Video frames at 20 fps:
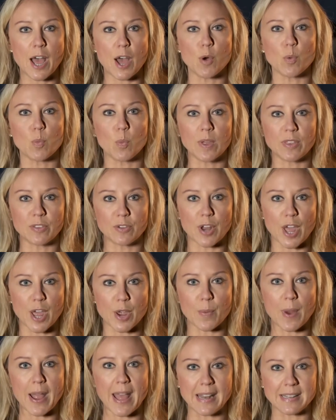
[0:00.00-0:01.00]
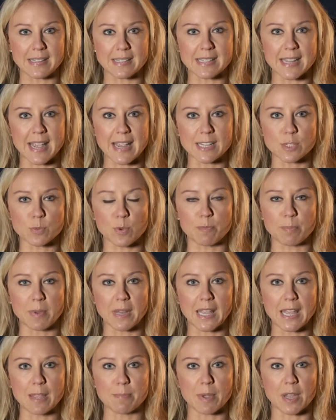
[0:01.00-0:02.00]
uh, with no end date. We've
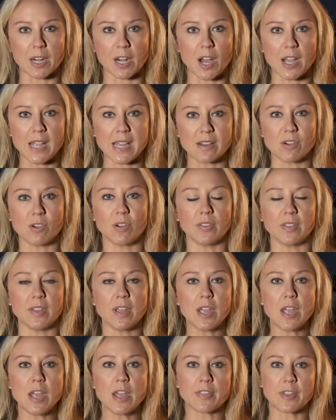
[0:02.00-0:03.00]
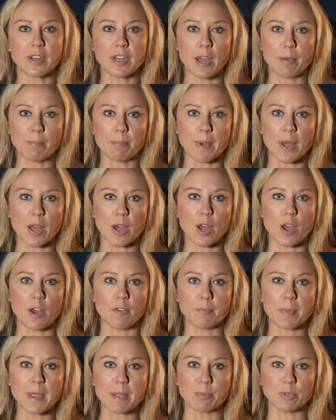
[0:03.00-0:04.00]
been keeping an eye on the number
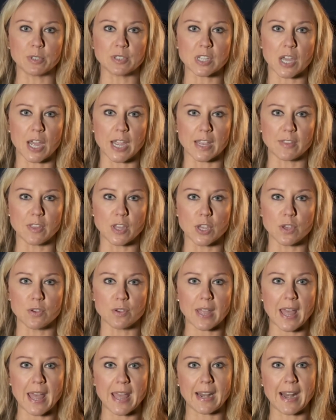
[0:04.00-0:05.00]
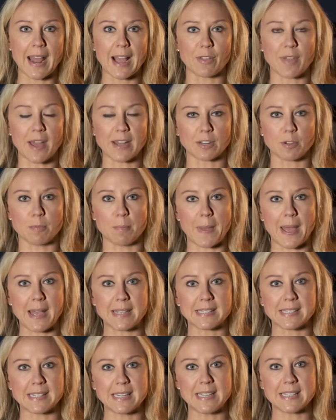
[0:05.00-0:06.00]
of people dying in the UK and how that
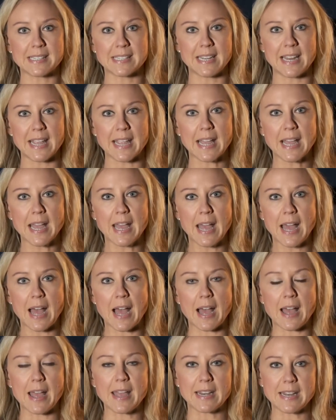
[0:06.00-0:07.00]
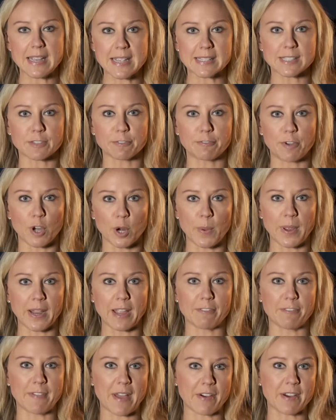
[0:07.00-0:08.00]
compares to Italy. Uh, it is
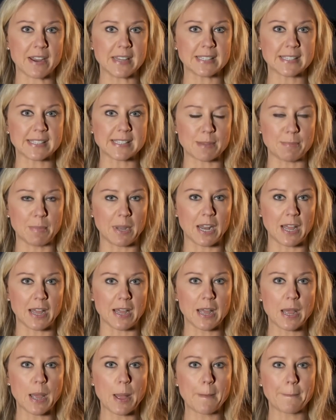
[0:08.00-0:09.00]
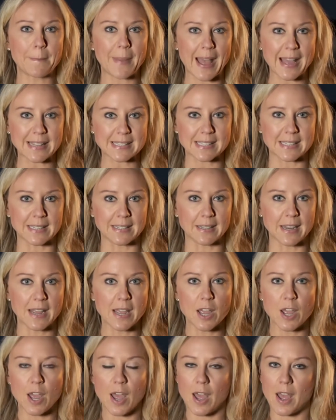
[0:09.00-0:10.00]
following a very similar pattern,
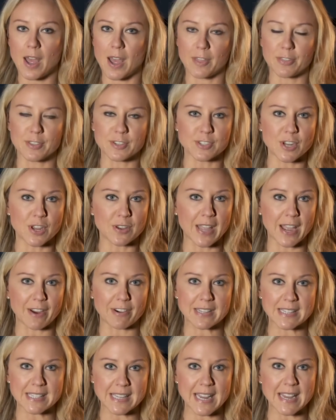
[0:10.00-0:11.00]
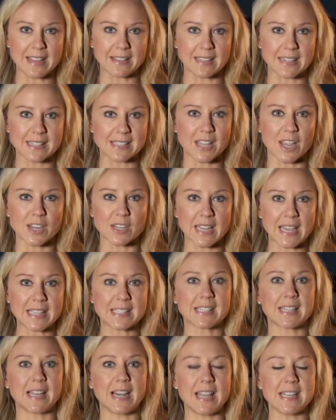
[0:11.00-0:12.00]
uh, there's no guarantee that it's going to
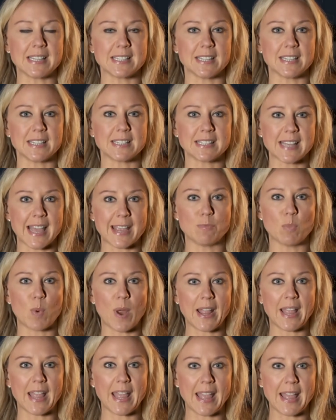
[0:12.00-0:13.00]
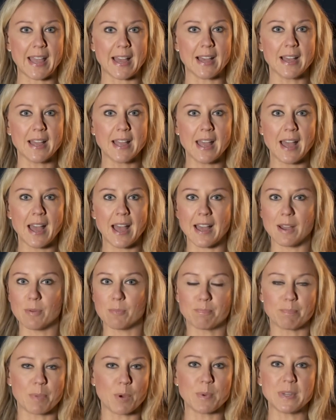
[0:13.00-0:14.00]
escalate in the same way here. Uh,
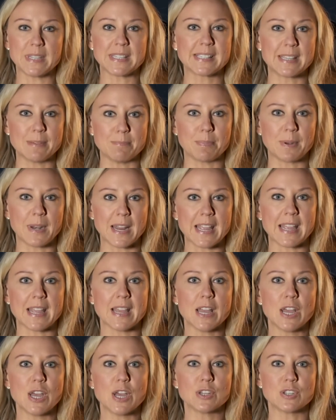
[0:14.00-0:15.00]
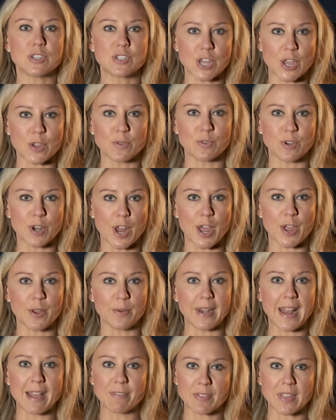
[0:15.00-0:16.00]
but we simply don't
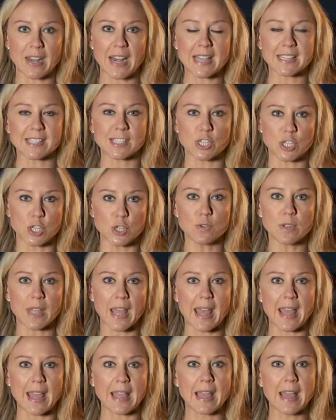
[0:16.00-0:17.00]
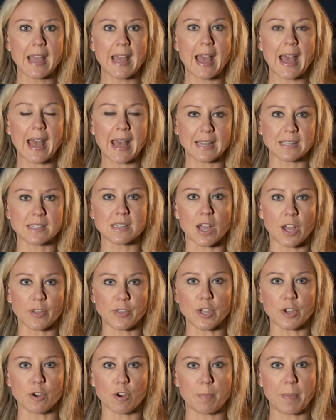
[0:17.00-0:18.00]
know. Nevertheless, the UK and
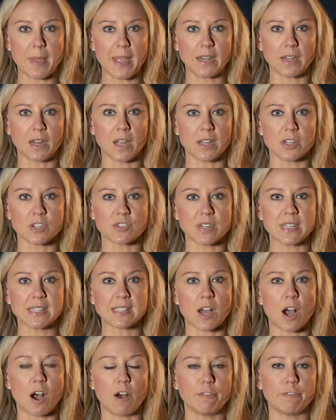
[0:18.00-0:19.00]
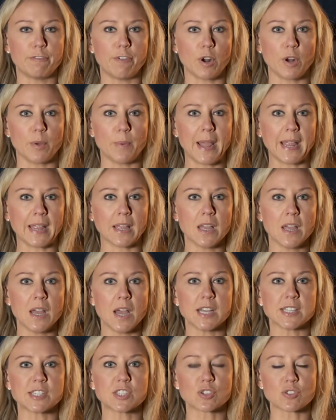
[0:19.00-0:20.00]
other European countries are following
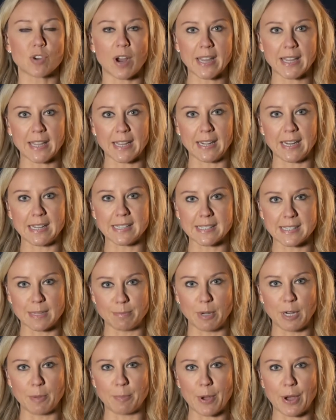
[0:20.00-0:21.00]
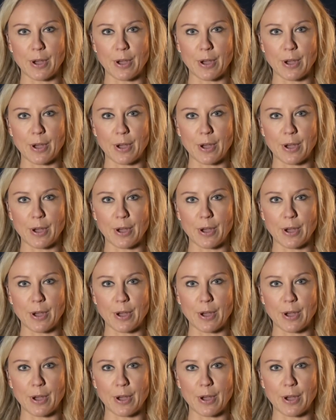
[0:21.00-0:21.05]
a strikingly similar